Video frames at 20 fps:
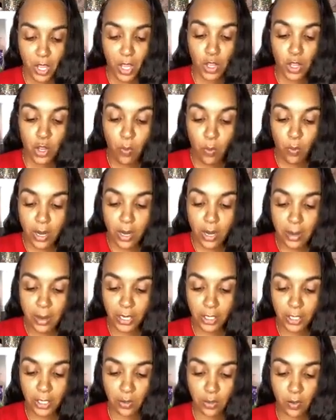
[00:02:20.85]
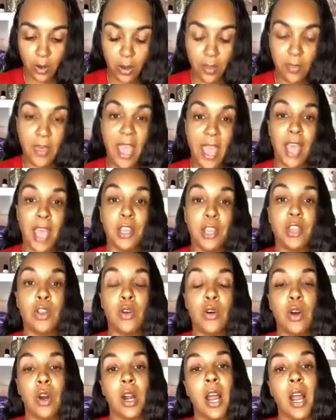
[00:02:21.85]
you want to make sure that
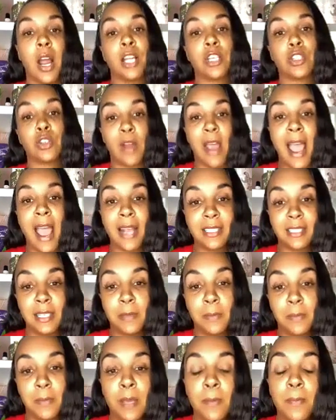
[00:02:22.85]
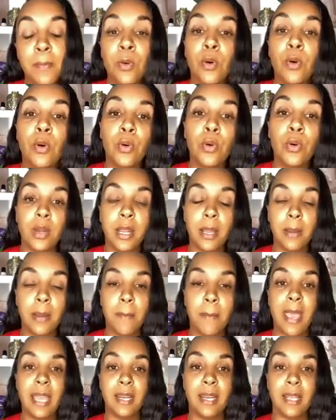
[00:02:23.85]
you're attracting people who need
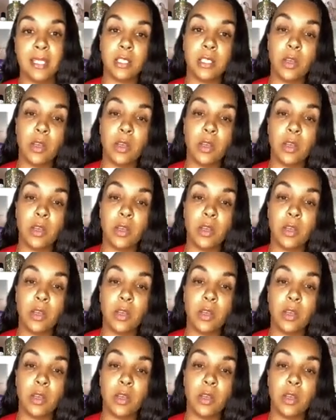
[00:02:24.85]
maintenance.